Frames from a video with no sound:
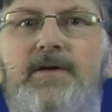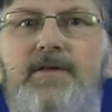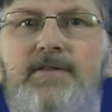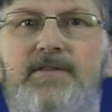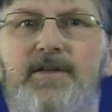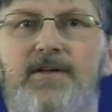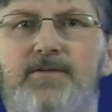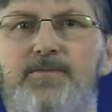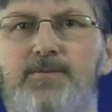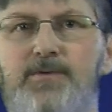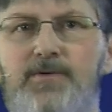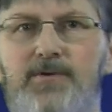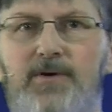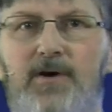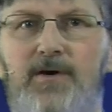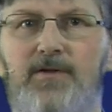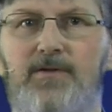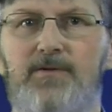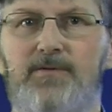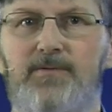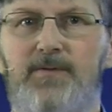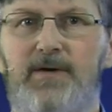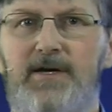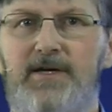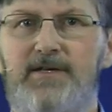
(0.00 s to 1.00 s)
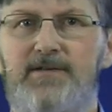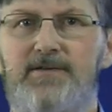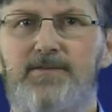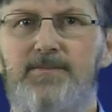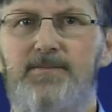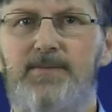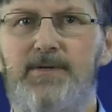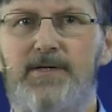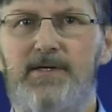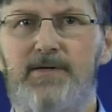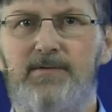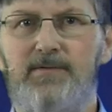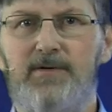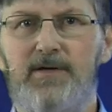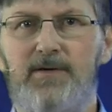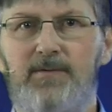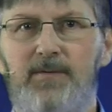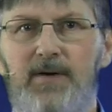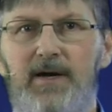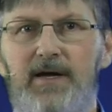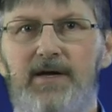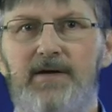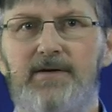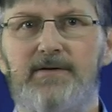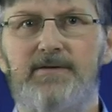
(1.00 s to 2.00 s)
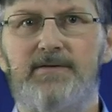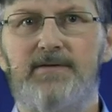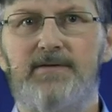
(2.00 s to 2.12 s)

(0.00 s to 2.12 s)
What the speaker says: that would otherwise be required.